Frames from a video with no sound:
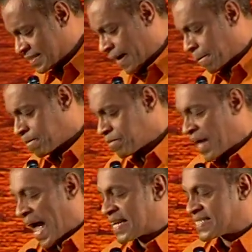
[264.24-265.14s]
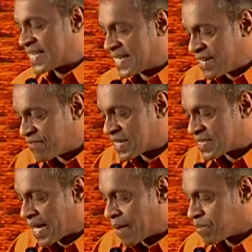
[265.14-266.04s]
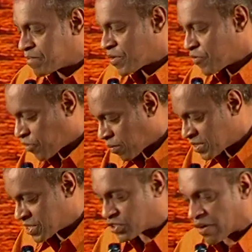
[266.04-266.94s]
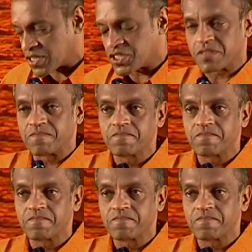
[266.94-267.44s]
them and delivered them from destruction.